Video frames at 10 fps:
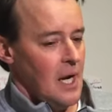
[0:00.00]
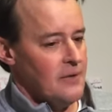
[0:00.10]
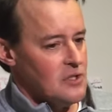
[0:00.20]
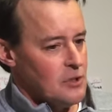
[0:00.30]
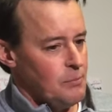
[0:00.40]

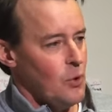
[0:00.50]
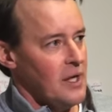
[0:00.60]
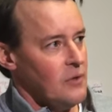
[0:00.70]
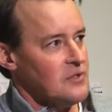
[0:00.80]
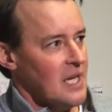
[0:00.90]
and then
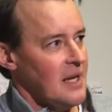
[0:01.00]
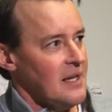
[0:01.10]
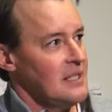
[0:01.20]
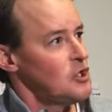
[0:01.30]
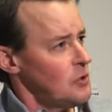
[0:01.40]
supporting those
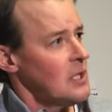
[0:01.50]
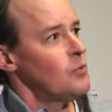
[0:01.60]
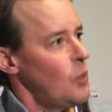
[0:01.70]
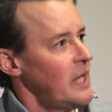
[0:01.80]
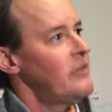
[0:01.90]
candidates, you
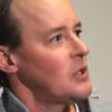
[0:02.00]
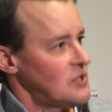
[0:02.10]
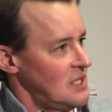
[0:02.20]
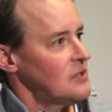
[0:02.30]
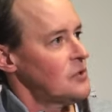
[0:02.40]
can win
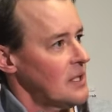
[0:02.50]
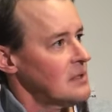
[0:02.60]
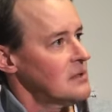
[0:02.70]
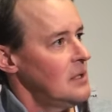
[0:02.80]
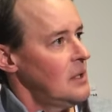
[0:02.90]
those
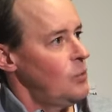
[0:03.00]
districts.